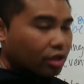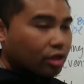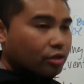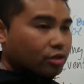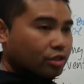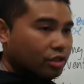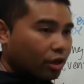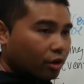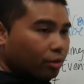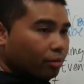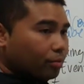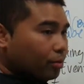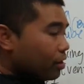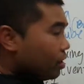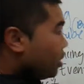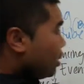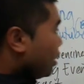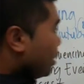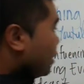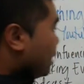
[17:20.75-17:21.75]
So
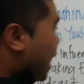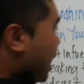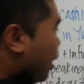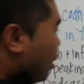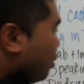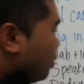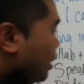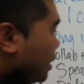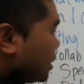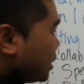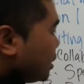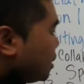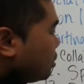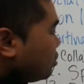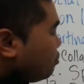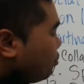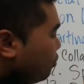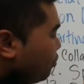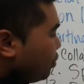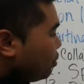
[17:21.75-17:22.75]
now let's just
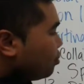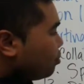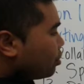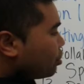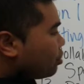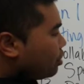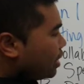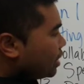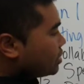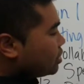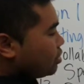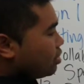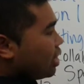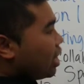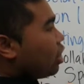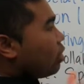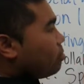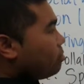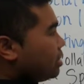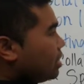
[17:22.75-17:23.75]
review real quick so to
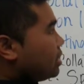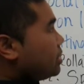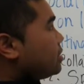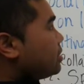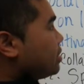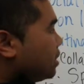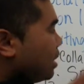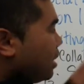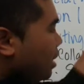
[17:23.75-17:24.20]
help me